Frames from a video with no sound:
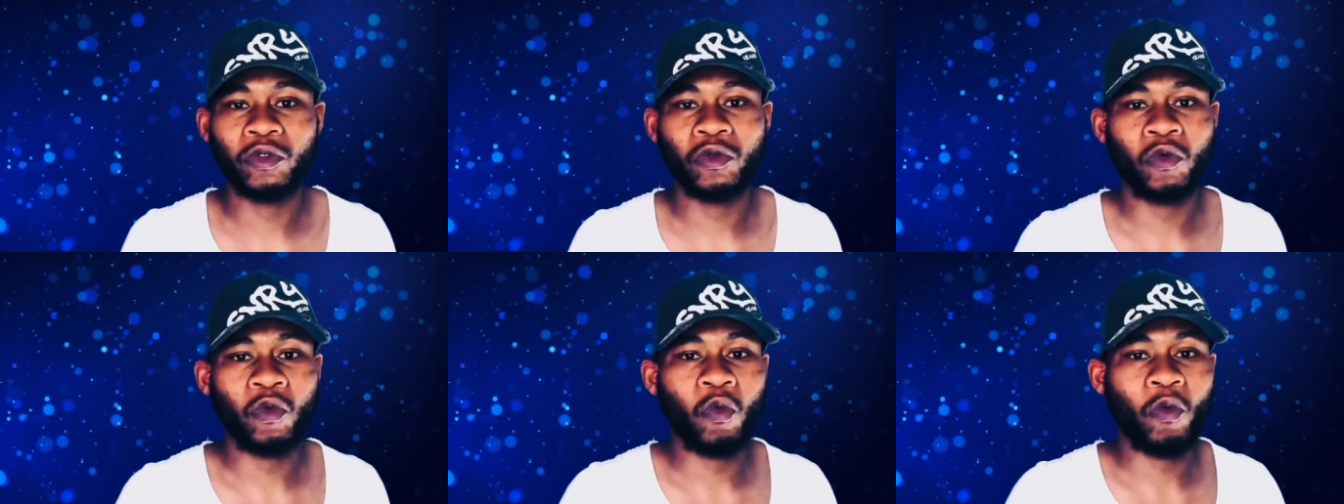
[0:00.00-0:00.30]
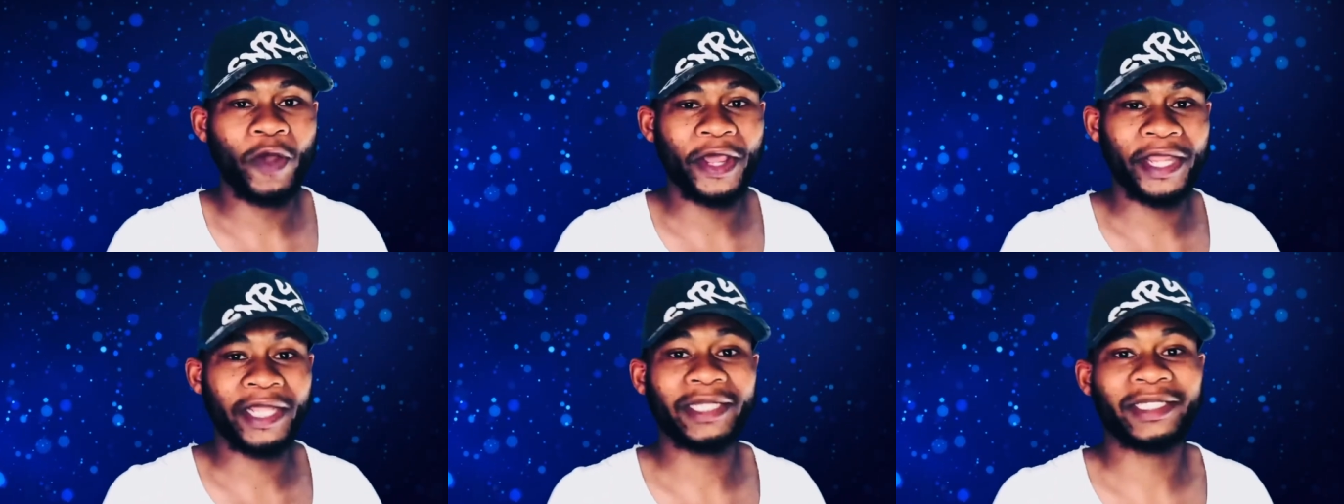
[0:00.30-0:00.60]

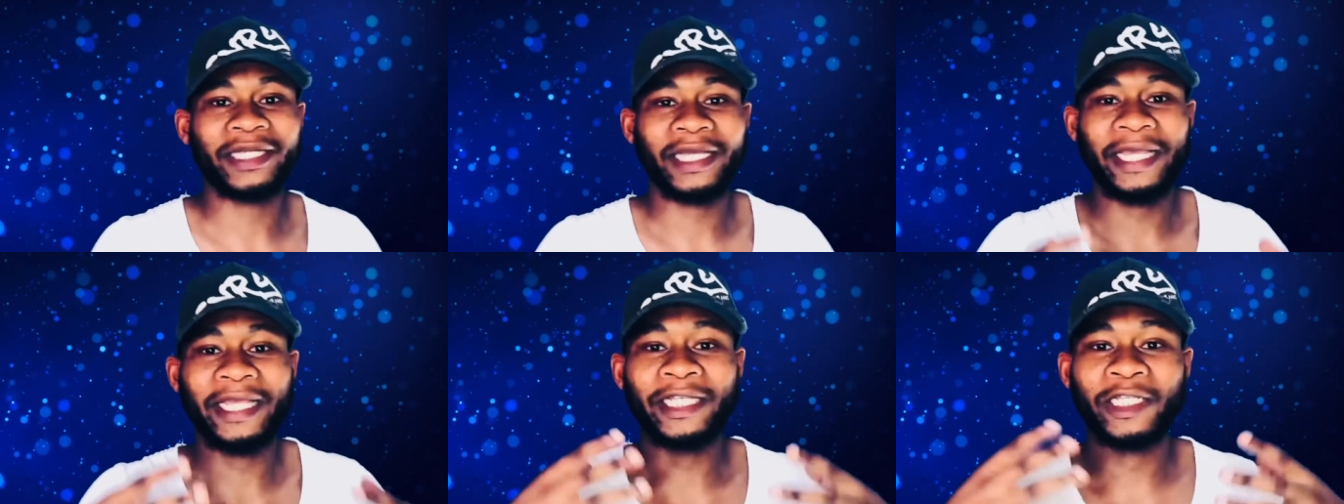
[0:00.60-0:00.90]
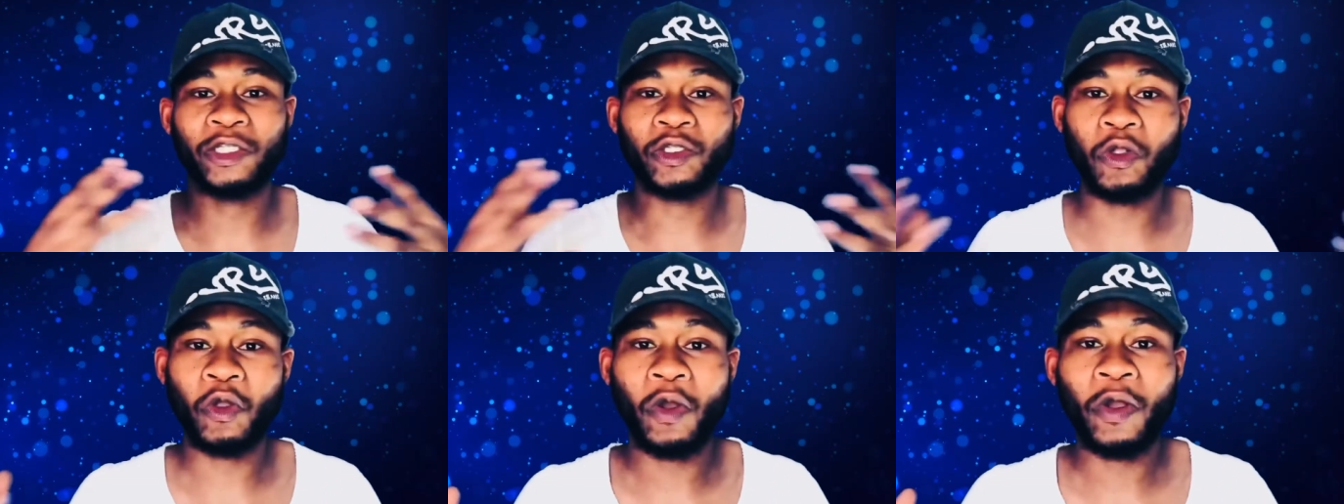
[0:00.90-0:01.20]
wait as
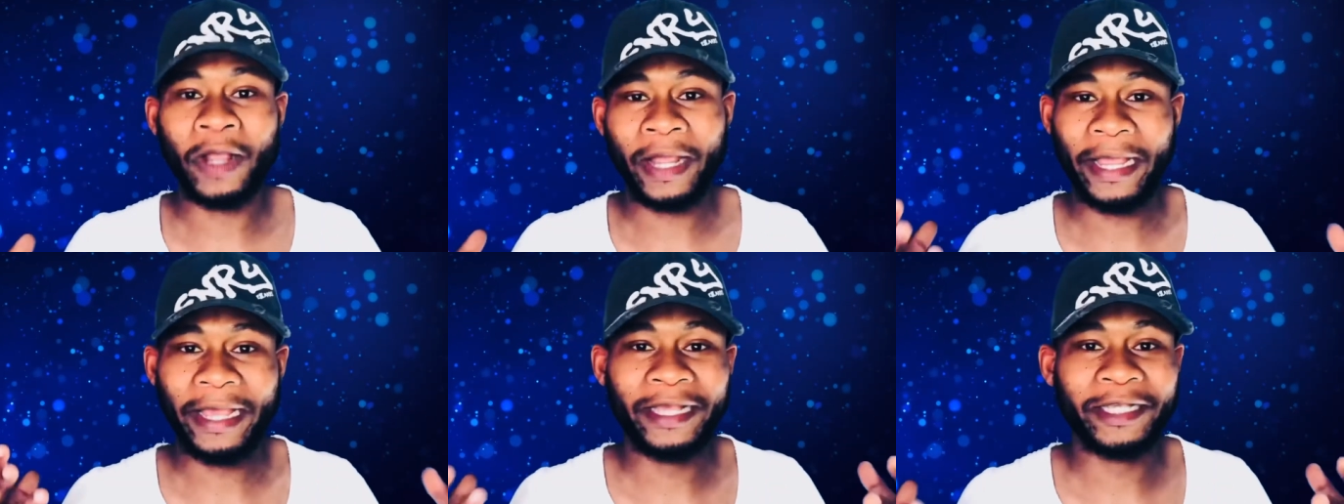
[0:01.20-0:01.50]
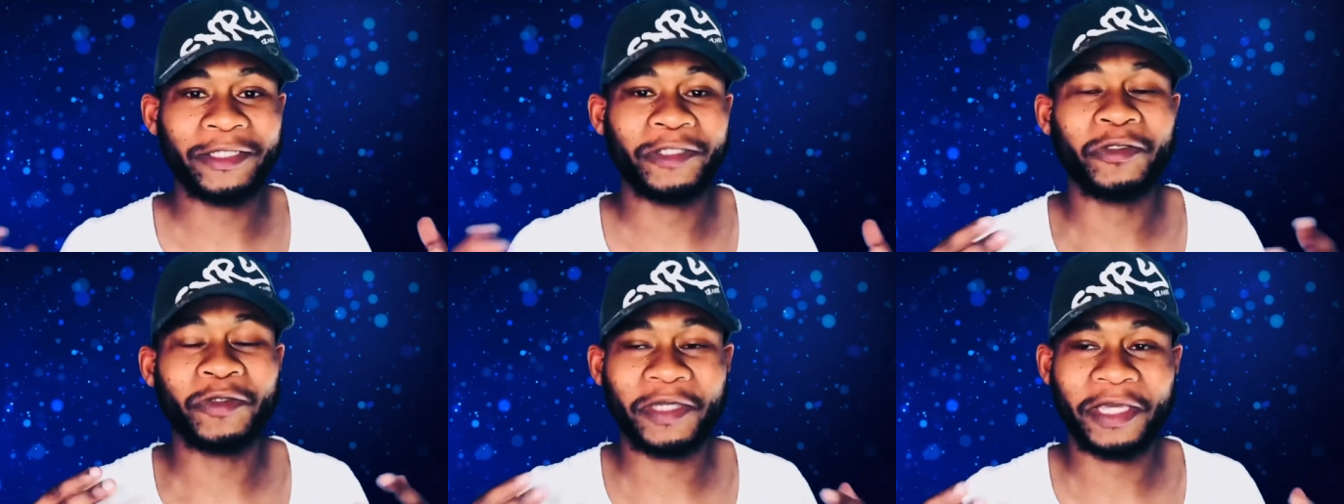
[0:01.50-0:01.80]
long as
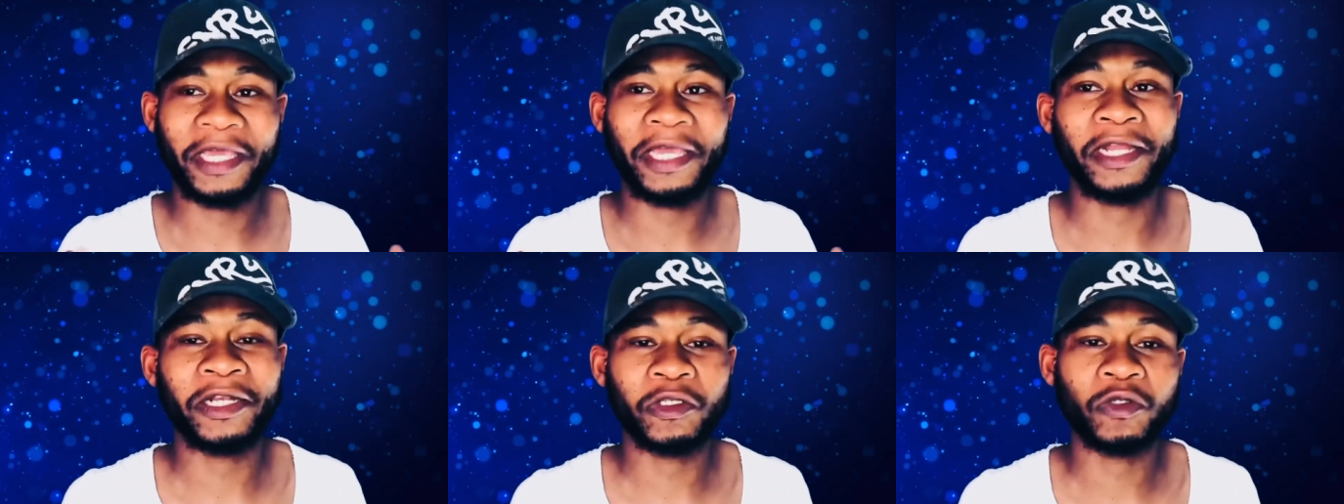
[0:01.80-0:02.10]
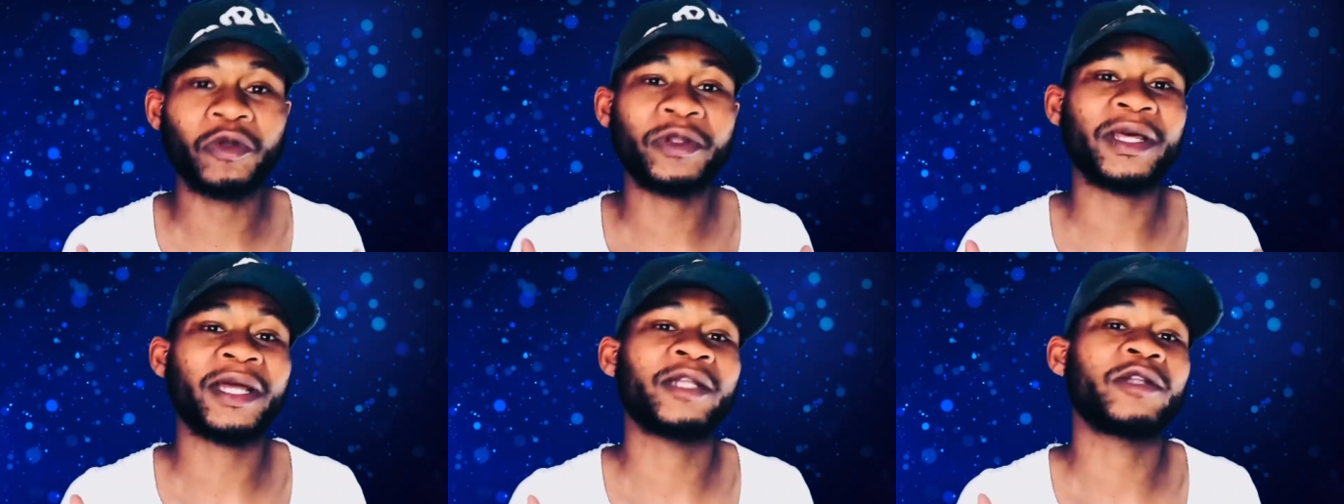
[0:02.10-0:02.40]
you can so
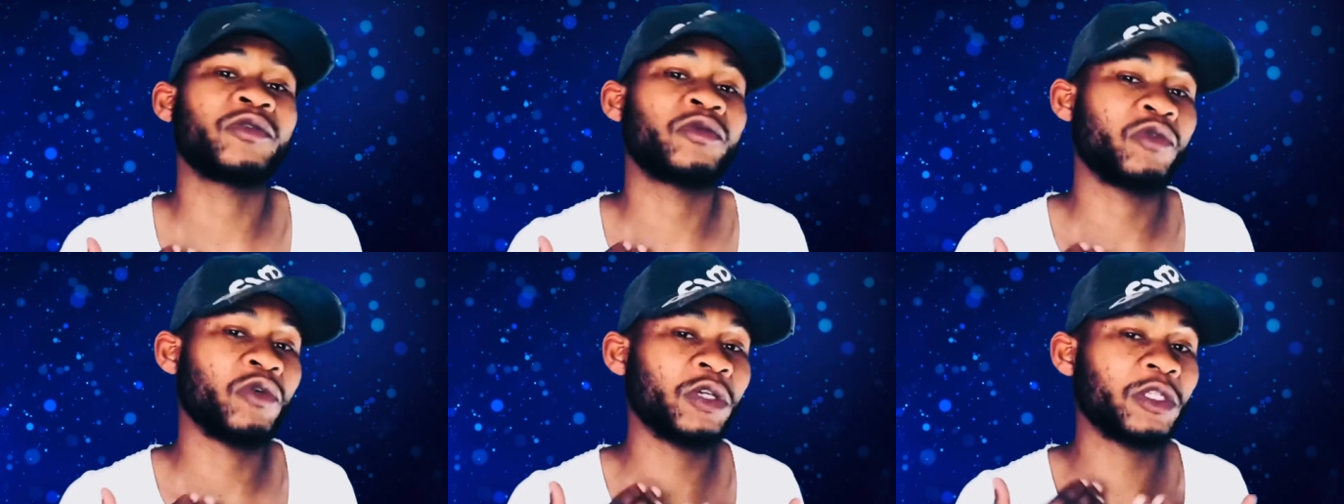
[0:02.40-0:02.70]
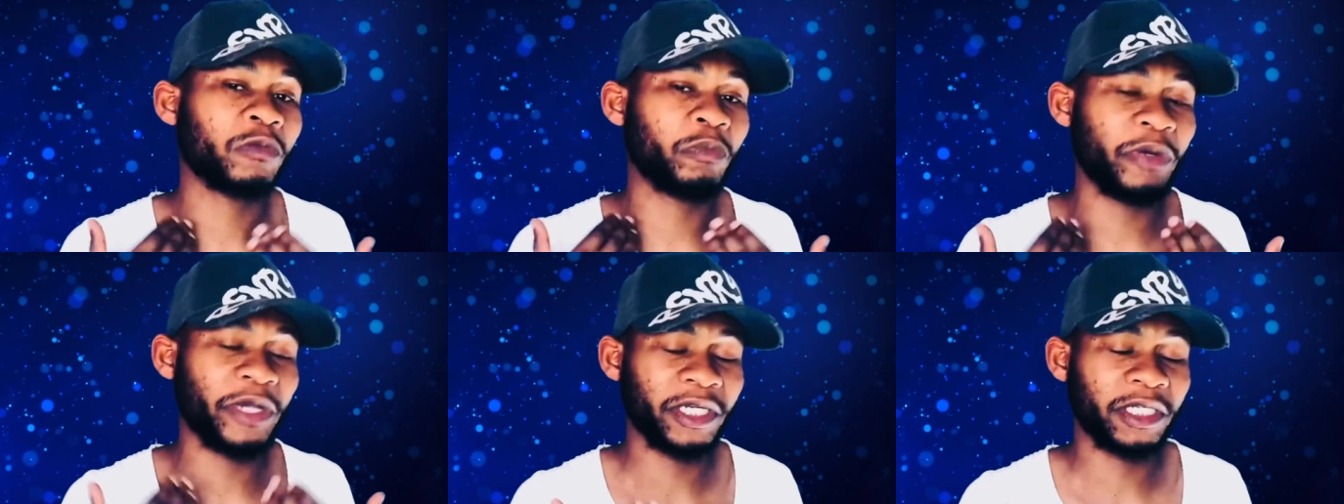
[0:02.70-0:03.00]
that those
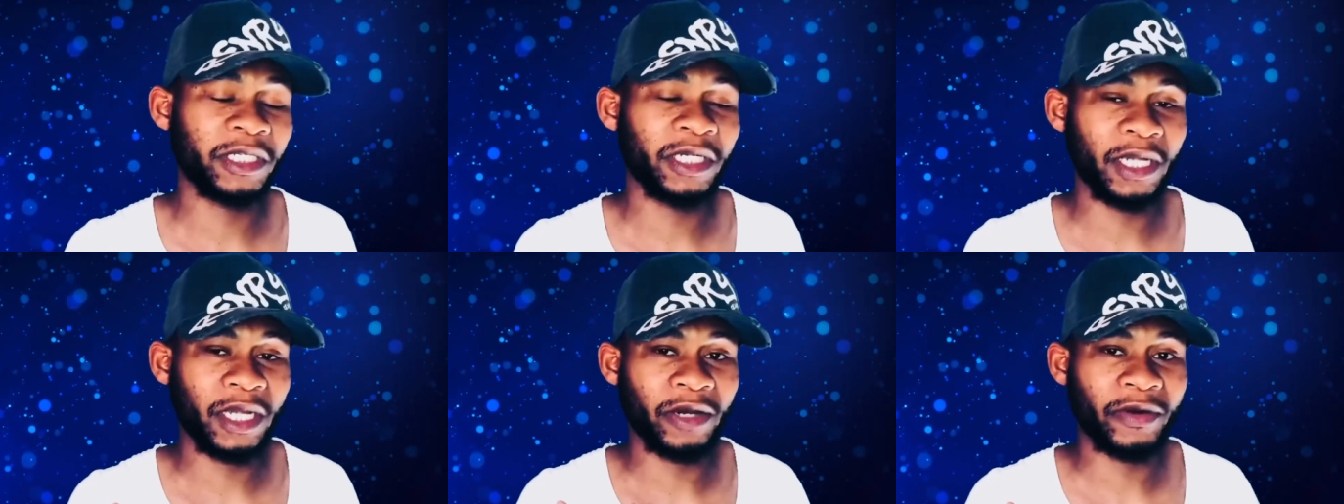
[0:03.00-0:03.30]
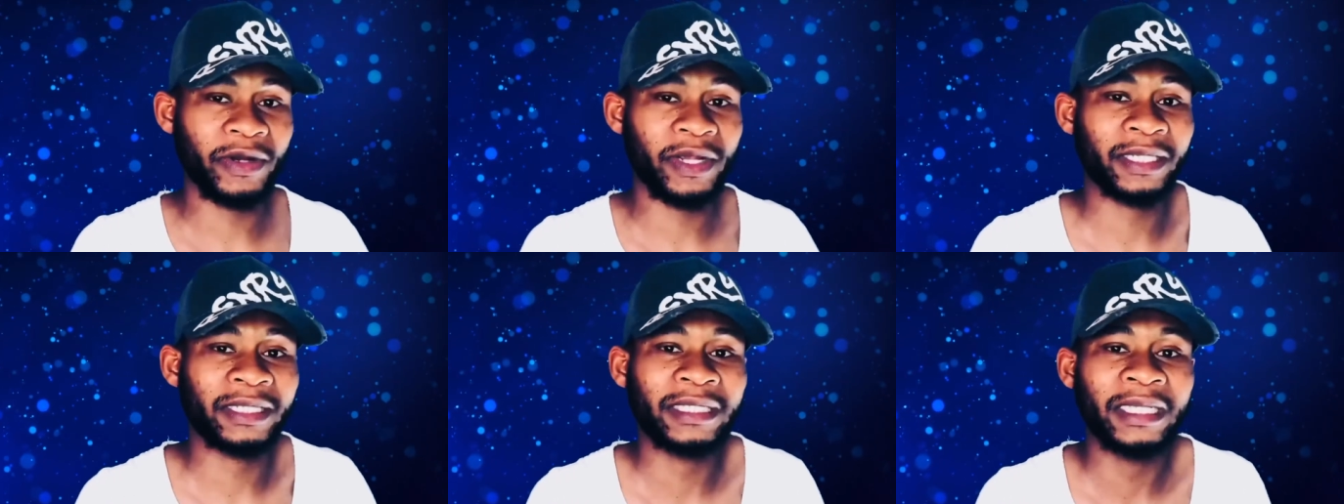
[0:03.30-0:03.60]
patchy
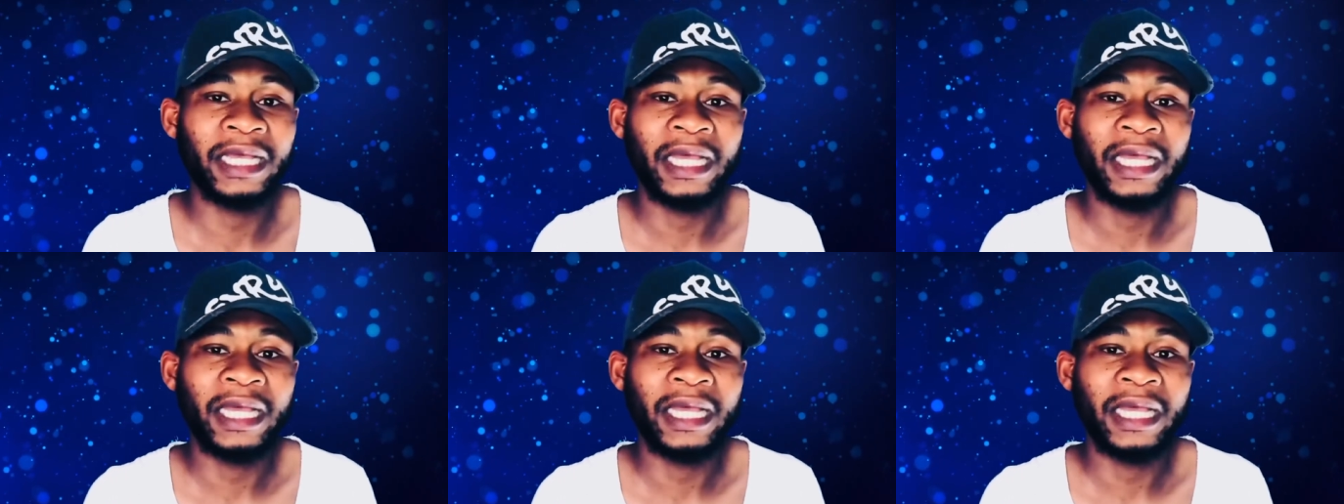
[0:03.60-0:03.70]
areas,